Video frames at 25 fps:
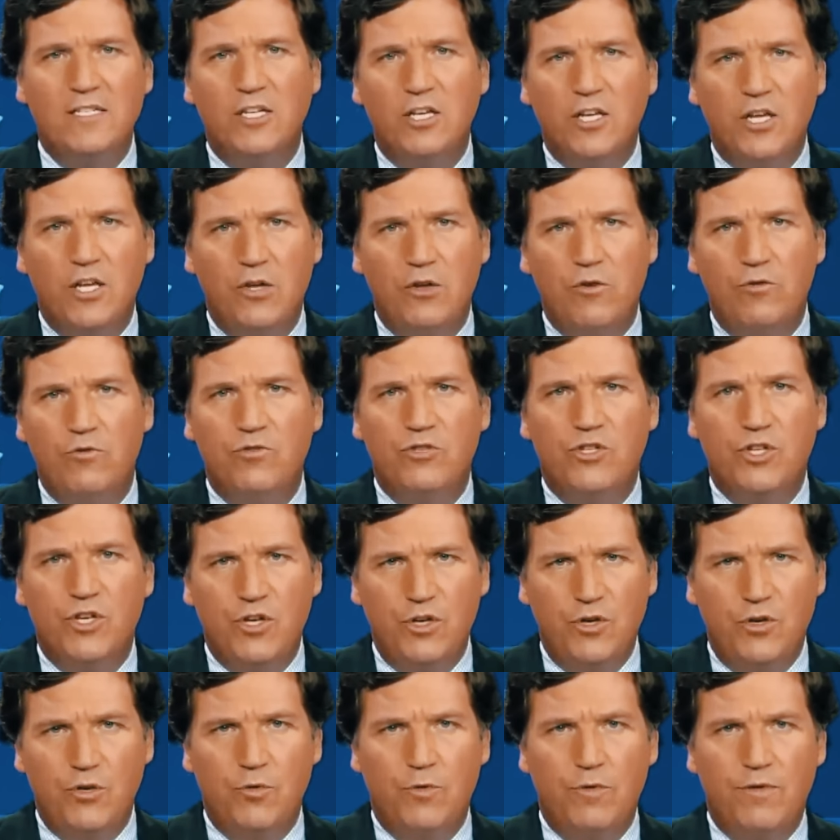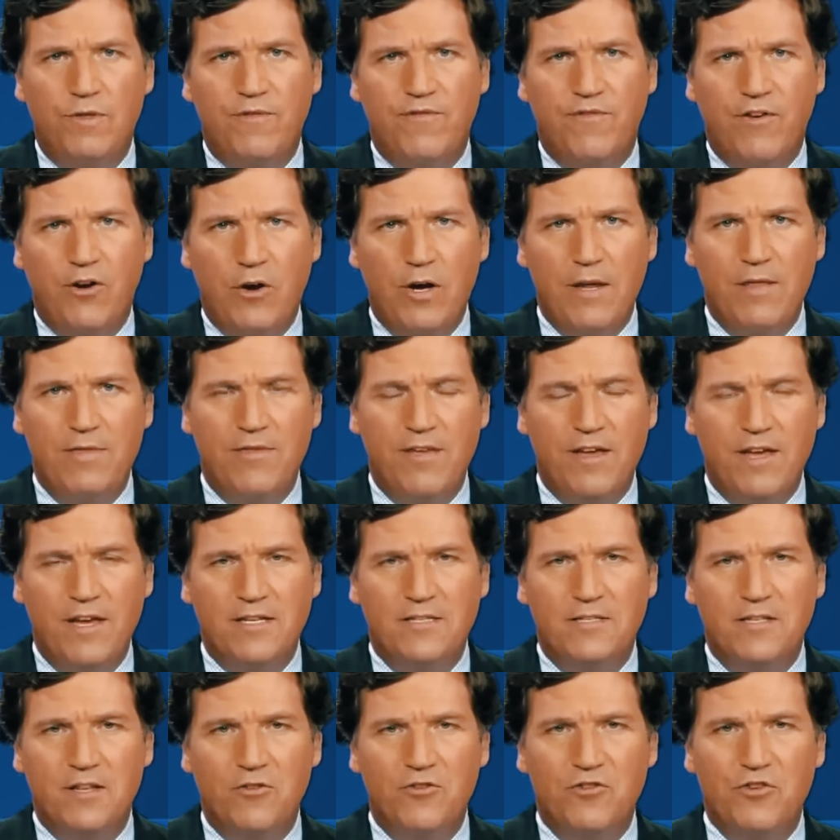accuse you of the very things
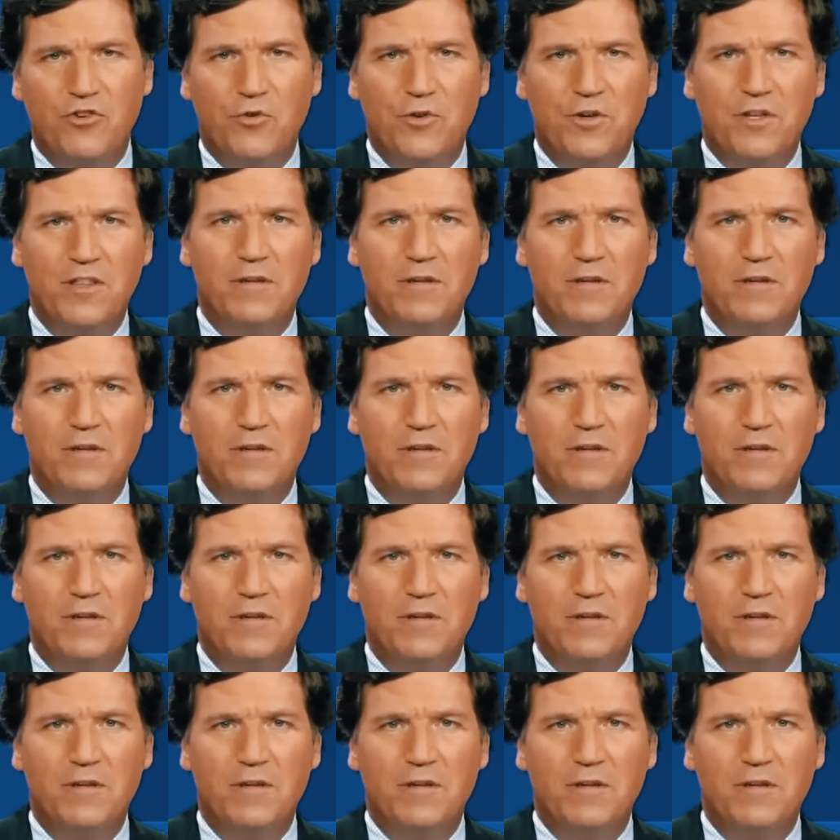they're doing